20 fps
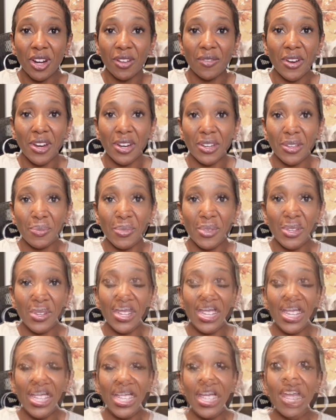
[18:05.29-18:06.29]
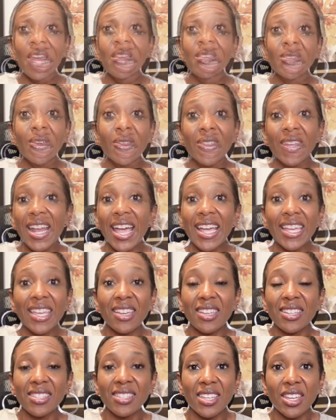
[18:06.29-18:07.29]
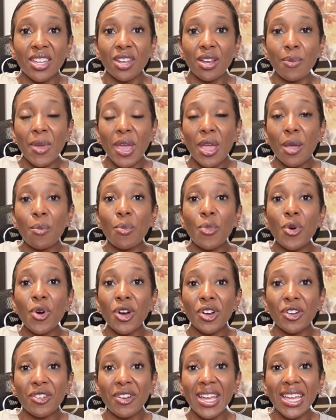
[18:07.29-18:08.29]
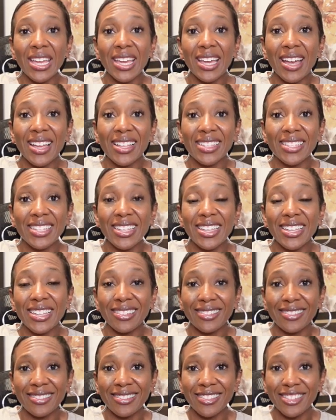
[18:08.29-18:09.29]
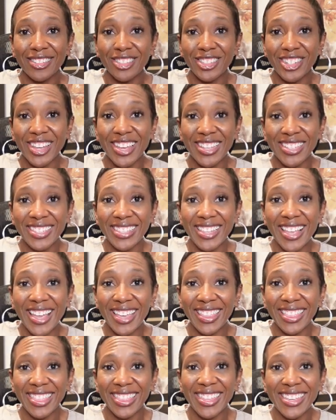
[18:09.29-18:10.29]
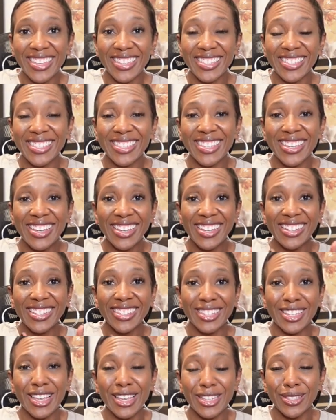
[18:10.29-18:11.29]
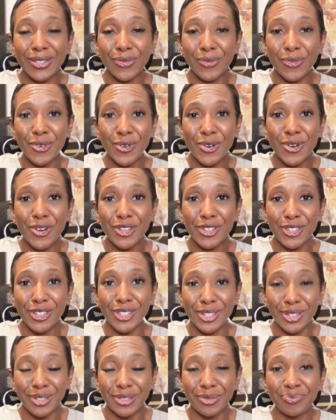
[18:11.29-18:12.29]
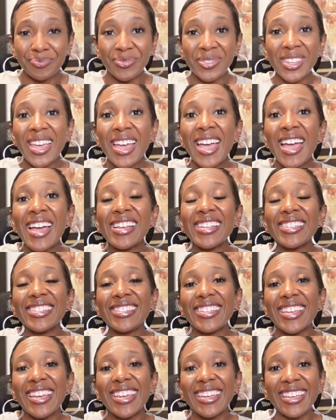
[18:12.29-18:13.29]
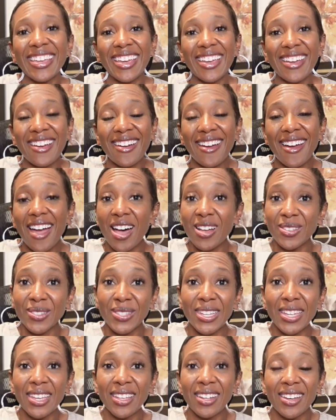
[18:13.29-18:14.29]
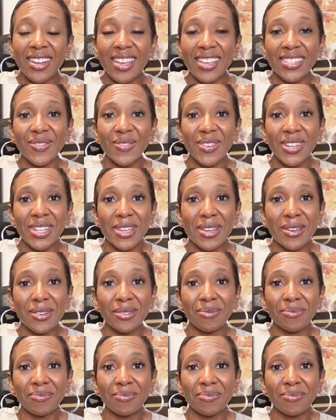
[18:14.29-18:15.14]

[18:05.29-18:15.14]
of our community so that I can continue to make more great content just like this, just for you. Take care. I'll see you in the next video.